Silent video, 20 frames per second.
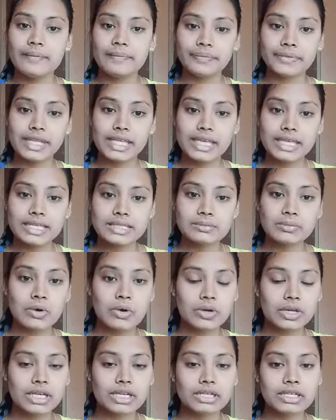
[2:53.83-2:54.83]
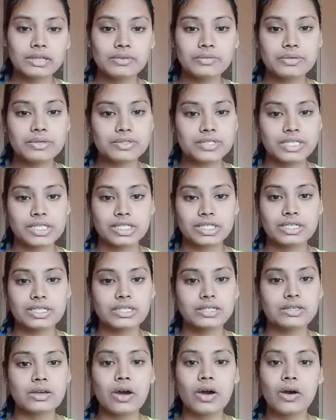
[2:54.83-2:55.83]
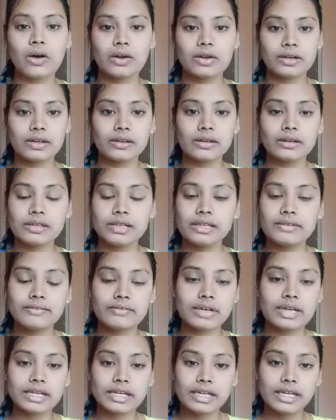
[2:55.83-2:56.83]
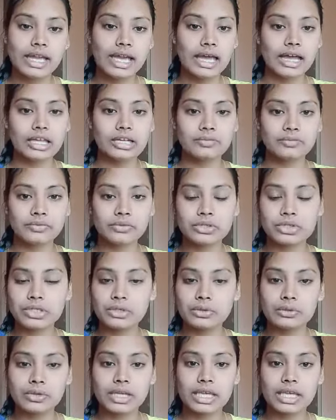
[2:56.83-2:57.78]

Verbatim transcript: these mock interview sessions are really very helpful to